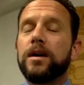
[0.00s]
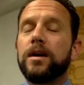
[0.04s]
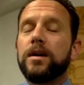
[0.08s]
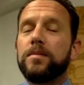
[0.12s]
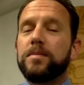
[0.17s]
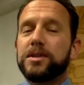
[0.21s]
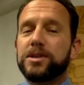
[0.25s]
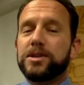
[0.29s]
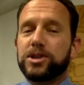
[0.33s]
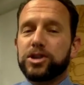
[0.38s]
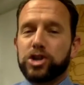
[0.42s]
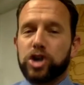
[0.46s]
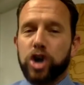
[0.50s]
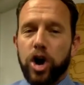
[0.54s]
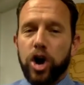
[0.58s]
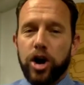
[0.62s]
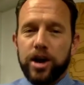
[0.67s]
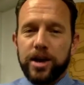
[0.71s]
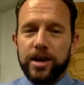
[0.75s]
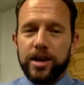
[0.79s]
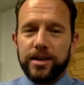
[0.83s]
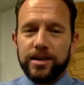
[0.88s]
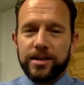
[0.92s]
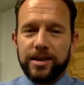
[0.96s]
Mrs.
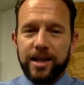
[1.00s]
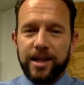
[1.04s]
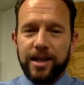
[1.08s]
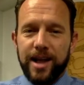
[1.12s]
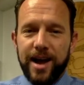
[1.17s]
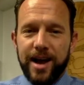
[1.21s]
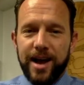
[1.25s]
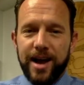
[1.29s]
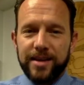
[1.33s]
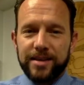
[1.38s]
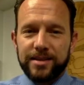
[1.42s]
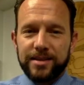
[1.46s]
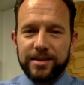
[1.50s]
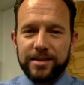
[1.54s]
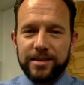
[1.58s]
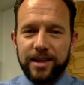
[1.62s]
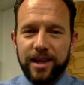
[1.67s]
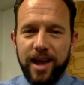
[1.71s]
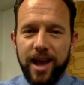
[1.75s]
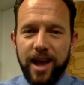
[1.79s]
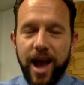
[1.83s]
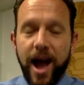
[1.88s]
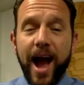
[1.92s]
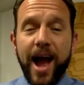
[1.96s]
Gardia's class.
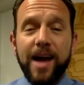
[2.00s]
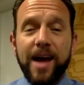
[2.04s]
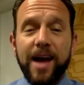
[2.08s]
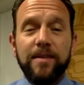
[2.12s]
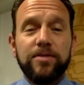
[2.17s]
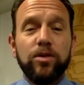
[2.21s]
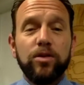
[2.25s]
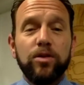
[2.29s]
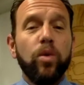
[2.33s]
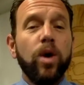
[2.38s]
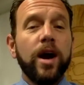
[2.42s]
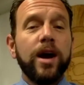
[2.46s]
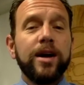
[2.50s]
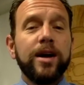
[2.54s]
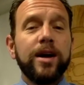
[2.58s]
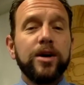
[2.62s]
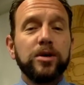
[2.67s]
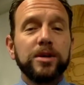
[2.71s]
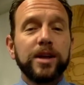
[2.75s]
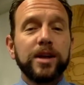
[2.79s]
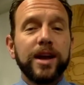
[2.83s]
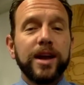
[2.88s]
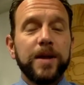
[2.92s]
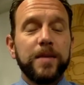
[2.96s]
I have the one and
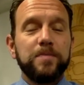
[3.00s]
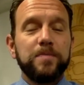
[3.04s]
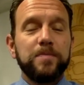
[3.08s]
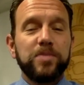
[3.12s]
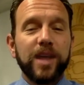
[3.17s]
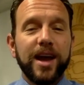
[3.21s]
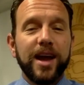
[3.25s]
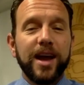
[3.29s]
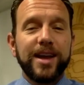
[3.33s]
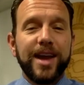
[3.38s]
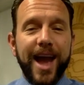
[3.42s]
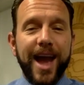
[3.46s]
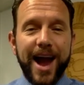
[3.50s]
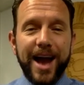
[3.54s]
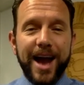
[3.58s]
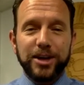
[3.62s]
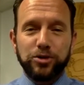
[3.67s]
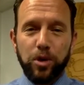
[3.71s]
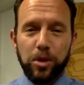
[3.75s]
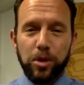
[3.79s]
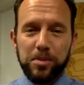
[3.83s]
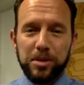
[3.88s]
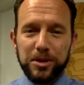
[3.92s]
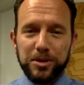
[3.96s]
only Cash
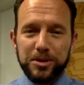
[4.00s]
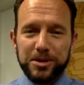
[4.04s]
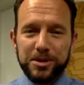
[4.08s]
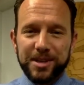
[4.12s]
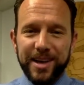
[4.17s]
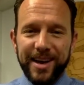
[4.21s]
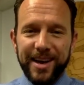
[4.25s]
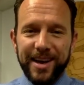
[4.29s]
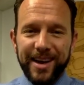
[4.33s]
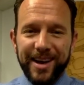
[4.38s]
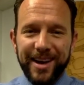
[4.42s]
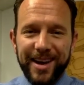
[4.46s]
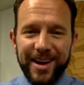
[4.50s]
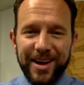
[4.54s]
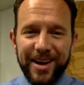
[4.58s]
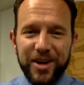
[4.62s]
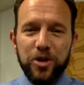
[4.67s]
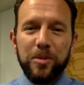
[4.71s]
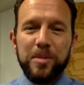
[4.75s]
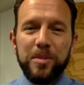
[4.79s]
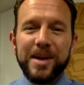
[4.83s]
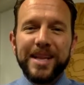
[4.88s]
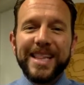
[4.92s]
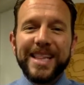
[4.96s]
Warbluski, who
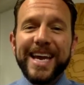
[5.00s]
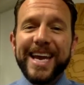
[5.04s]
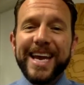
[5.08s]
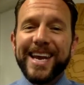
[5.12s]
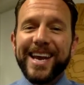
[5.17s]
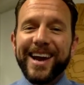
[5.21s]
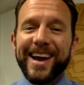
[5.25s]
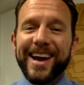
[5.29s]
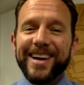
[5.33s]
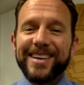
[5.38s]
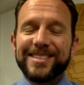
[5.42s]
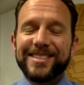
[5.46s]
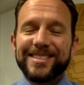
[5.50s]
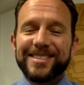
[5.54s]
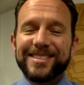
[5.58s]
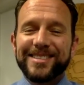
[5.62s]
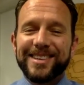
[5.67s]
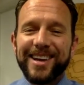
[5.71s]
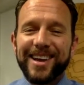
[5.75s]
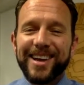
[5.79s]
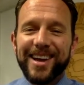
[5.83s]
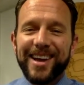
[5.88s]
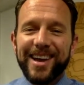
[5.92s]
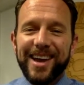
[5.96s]
will be leading us
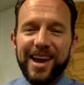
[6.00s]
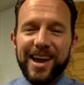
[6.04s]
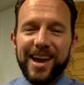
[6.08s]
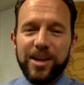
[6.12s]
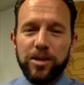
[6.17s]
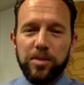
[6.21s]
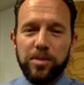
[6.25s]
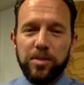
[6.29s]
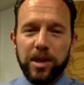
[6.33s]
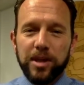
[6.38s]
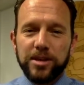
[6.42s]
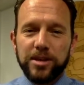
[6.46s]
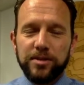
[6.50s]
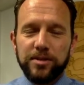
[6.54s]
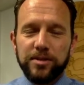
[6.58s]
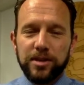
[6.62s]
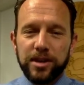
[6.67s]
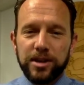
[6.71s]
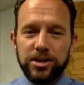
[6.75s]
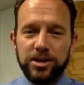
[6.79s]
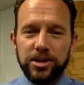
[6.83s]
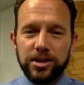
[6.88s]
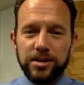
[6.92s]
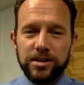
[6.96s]
in the Pledge of
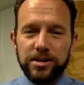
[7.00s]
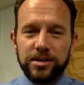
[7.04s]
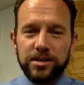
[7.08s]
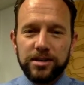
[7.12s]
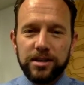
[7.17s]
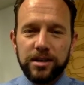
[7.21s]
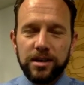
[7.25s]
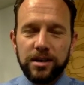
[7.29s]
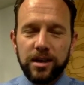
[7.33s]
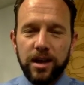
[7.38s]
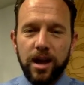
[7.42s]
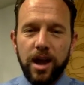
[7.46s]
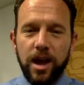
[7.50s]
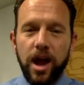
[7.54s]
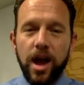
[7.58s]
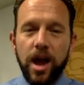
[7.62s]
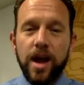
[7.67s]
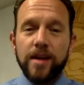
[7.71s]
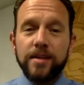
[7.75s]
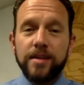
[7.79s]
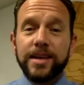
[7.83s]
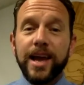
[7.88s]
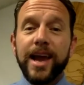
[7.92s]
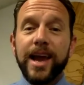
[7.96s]
Allegiance.
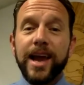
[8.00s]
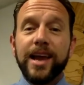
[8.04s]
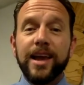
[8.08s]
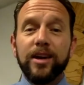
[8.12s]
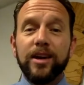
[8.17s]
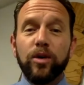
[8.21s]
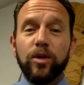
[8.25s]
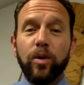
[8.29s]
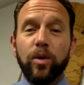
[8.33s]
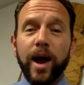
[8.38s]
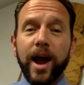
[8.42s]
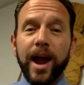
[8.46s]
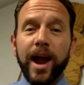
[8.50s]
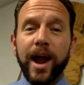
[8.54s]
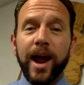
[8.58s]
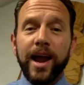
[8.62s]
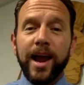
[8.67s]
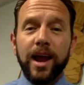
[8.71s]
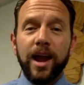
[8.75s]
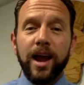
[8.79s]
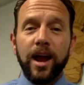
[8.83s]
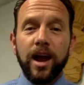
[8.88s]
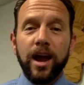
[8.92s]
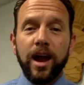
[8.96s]
Take it
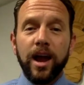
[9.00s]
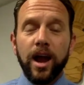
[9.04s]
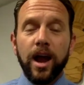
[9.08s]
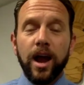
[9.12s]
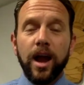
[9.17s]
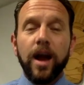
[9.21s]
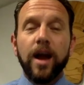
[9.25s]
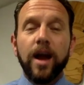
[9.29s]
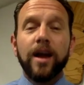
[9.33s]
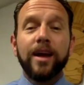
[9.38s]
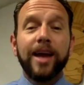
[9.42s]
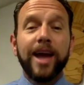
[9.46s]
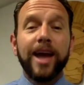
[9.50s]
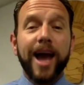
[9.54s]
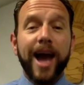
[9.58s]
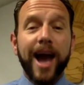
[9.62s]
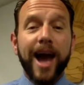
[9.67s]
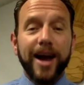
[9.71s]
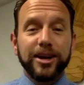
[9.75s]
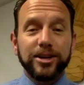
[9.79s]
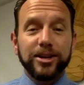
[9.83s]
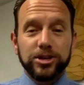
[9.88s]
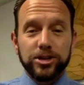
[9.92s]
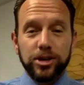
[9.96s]
away,
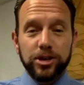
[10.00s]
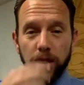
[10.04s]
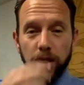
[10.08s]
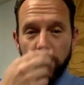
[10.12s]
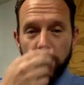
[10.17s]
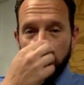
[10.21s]
Cash.